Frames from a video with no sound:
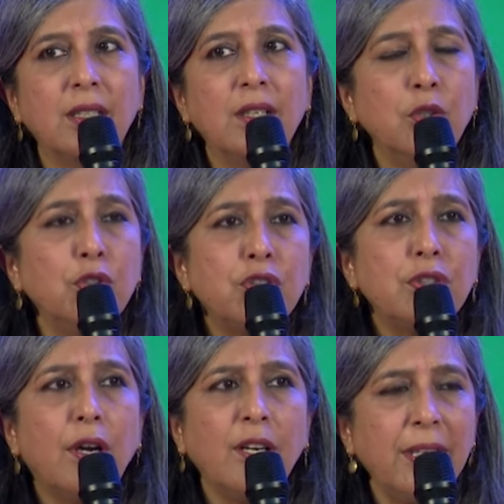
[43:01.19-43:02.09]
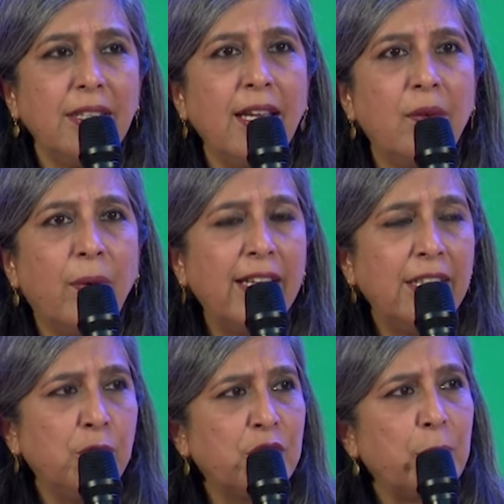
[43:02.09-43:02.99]
You should not be there. Why are you
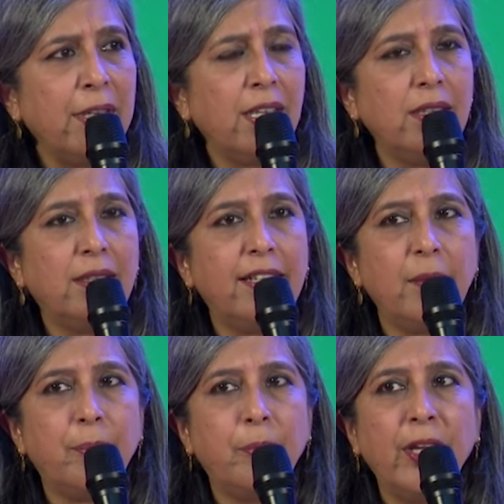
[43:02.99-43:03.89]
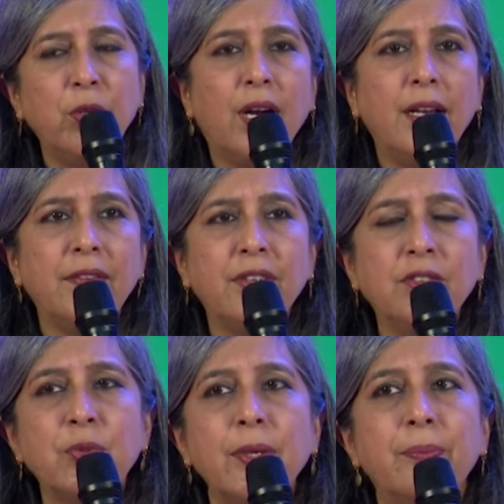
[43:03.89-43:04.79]
swimming in the deep when you can't even
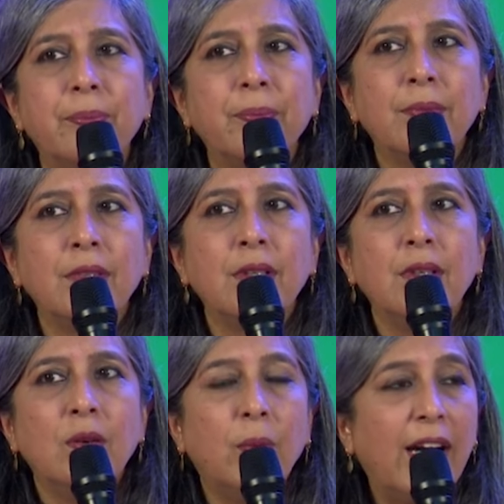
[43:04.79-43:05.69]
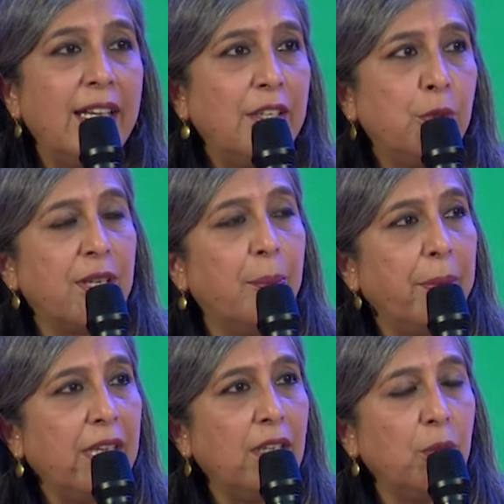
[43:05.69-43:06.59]
swim? Why are you jumping
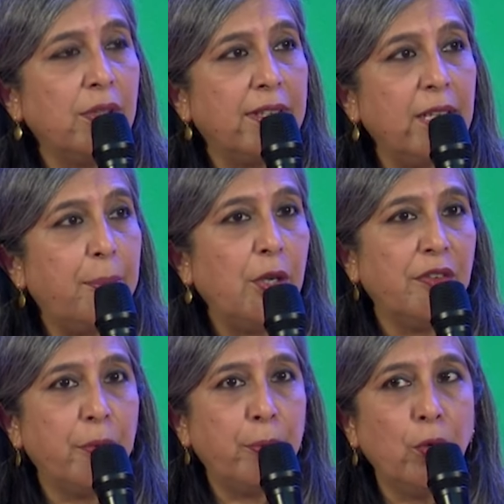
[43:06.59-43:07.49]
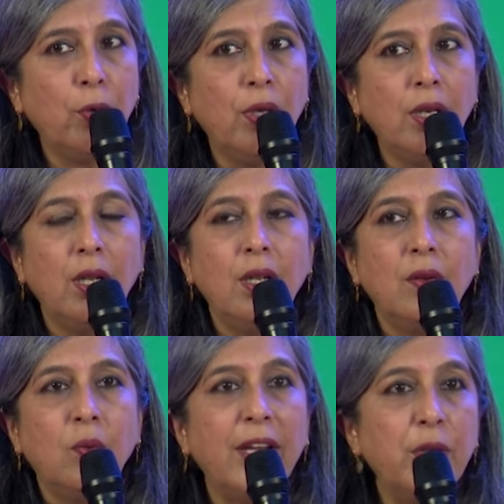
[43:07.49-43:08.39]
into the deep end of a pool
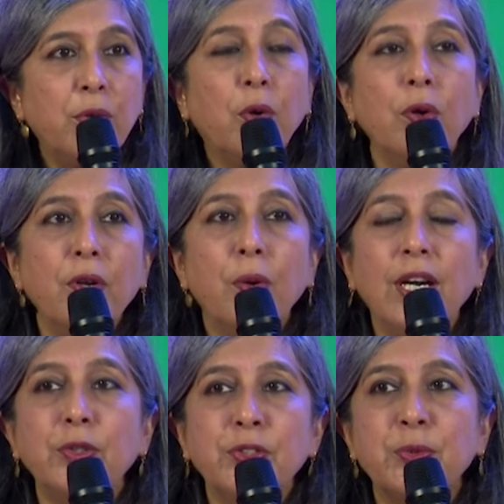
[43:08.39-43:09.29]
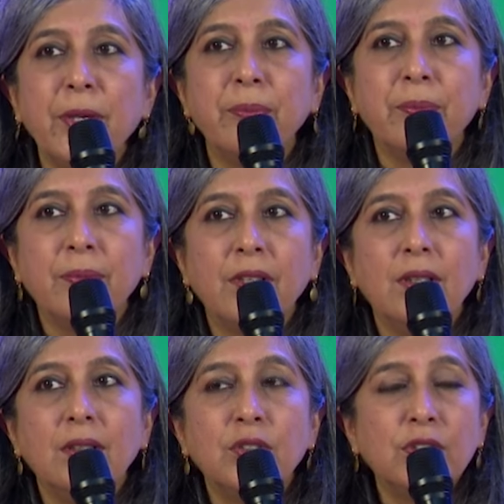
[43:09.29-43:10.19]
when you don't know how to swim?
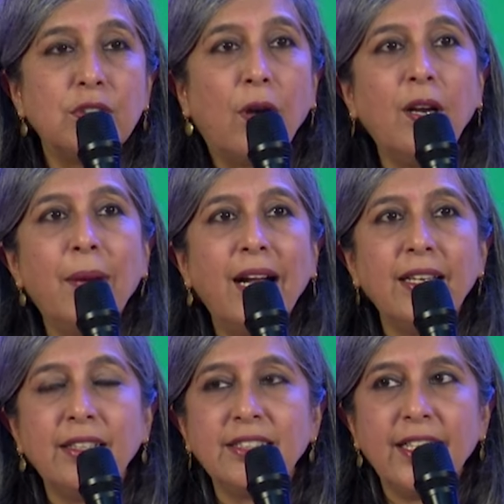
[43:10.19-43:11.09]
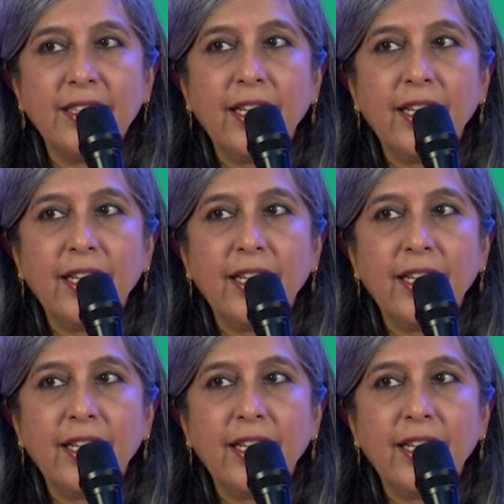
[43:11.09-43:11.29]
So stock market is like that.